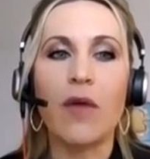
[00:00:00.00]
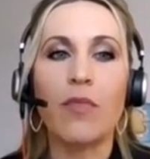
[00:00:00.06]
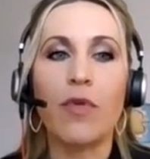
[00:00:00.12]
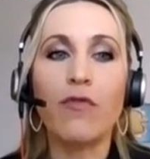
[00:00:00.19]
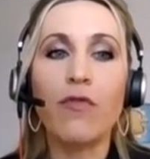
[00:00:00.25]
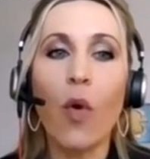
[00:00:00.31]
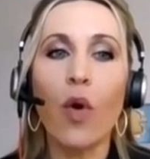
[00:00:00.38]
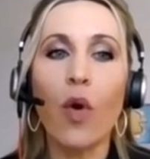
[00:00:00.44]

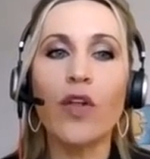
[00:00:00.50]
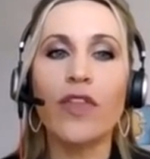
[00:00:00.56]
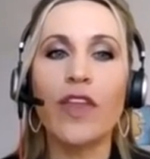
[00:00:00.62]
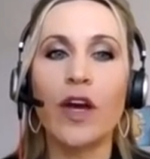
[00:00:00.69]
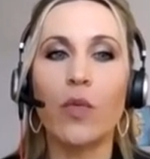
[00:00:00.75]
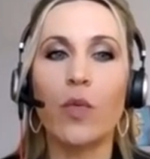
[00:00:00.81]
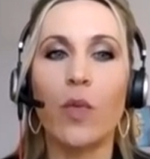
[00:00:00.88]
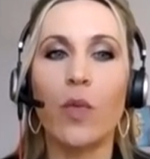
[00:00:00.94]
Before
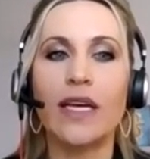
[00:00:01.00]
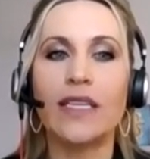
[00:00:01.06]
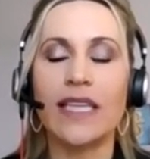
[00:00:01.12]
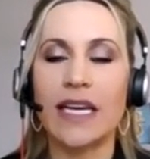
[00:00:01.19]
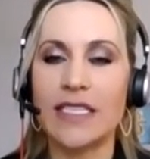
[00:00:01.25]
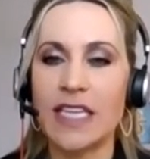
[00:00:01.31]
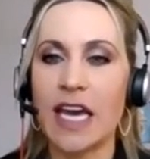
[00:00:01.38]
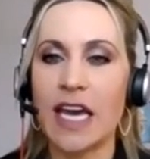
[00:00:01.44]
there was
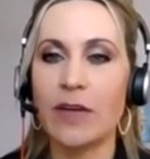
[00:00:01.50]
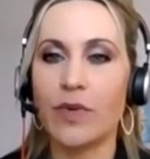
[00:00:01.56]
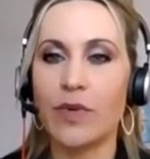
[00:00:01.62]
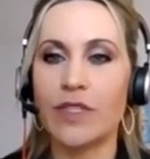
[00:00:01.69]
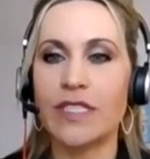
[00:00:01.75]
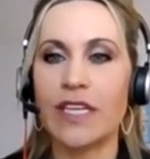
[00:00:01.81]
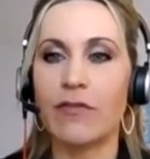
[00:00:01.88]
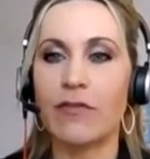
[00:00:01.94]
a
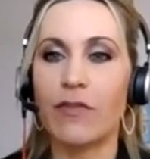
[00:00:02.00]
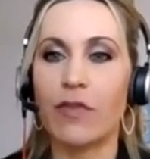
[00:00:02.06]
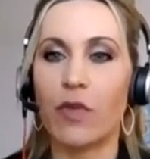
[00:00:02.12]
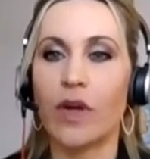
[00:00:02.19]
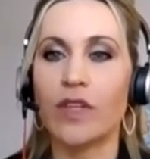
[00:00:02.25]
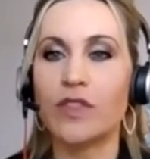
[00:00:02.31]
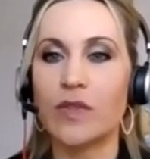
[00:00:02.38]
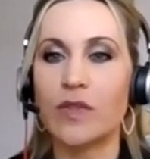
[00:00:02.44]
10%
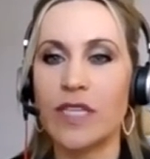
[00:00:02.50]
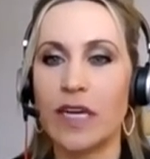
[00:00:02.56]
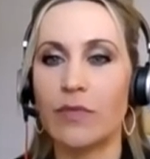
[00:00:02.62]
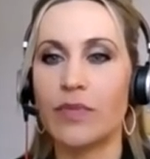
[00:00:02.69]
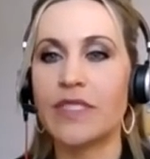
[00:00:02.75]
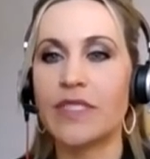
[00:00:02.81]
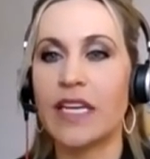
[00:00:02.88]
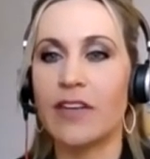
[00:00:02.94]
floor, so
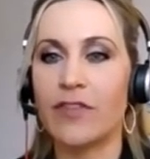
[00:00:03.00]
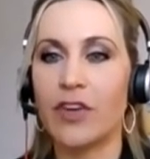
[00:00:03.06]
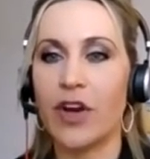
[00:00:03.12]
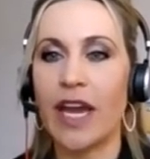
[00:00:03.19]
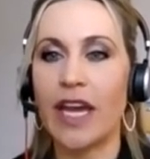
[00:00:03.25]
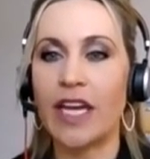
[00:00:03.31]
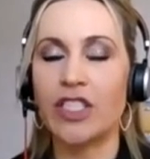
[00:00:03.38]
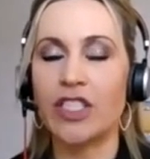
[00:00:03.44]
10% of
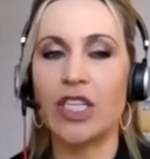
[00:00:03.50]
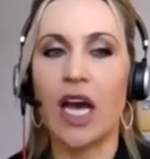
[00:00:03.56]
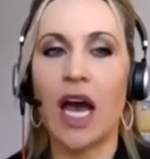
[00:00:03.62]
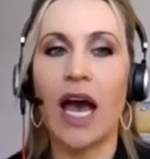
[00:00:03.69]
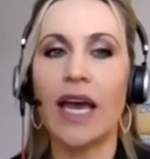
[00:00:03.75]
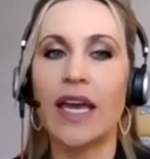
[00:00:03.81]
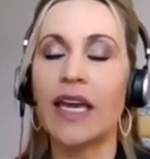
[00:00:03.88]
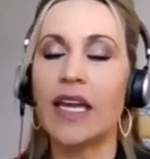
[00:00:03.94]
your
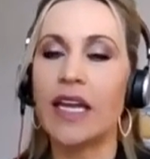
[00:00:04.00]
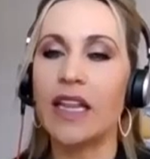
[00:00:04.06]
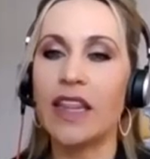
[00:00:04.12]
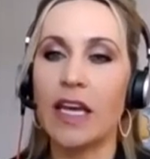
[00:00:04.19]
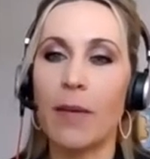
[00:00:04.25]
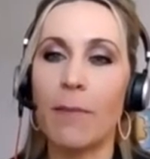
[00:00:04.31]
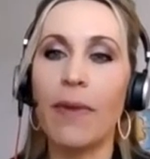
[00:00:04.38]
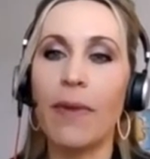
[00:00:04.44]
AGI,
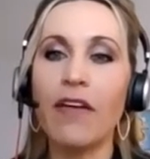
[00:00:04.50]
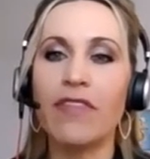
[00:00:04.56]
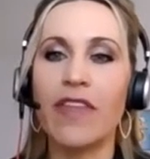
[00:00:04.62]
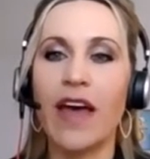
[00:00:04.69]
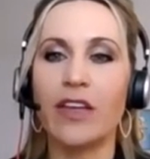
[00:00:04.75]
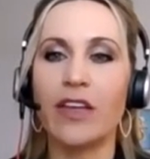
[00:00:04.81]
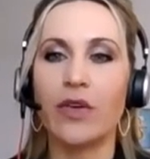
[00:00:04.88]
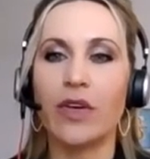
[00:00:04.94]
anything above
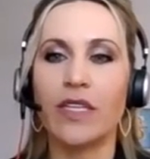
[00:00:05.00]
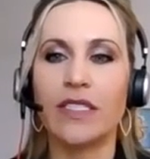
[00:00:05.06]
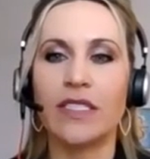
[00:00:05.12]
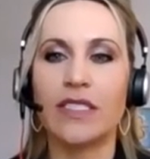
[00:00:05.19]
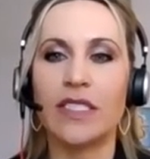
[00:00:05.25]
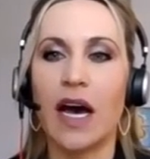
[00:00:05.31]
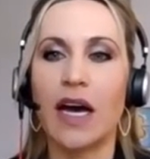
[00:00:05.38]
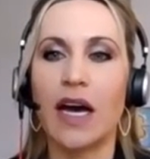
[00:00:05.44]
that you could
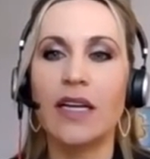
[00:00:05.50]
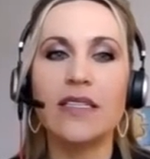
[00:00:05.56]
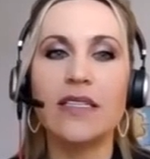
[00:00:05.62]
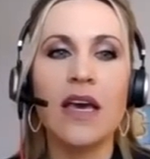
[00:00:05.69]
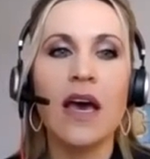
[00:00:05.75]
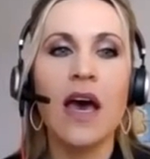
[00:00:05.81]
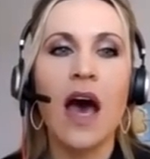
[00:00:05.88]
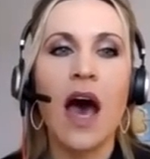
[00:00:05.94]

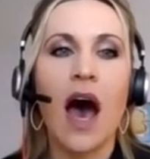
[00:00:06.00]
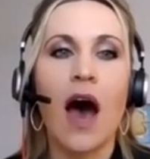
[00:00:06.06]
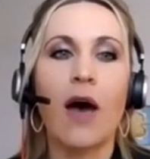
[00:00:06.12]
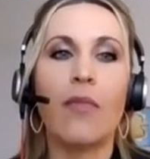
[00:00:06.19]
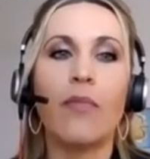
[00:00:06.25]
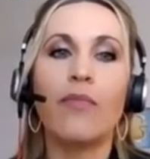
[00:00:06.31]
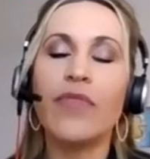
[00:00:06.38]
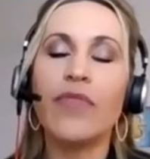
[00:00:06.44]
deduct.
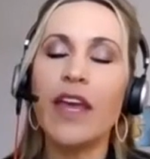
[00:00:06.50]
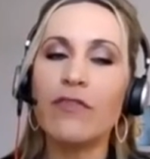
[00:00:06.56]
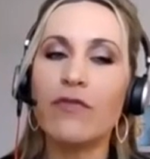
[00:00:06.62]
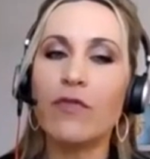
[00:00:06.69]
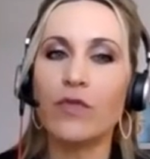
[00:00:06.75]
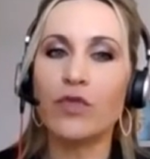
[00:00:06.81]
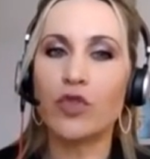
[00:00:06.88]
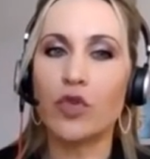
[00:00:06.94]

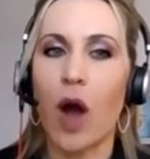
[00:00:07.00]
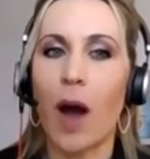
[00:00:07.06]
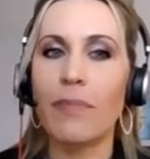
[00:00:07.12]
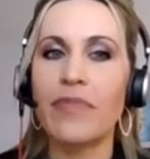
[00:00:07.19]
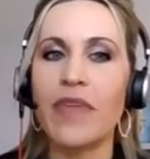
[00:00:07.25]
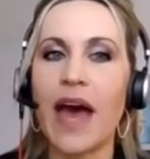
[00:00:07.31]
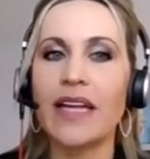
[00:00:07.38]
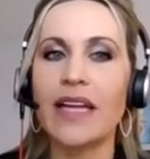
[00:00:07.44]
They've
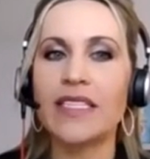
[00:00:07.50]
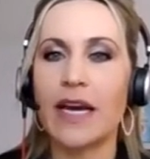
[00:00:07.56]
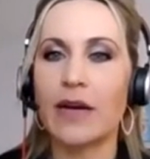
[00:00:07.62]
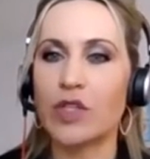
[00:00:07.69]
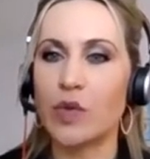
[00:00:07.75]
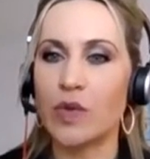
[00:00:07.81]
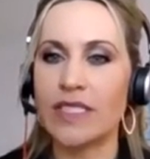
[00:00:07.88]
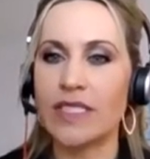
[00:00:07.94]
dropped that
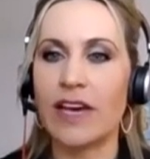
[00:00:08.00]
down to a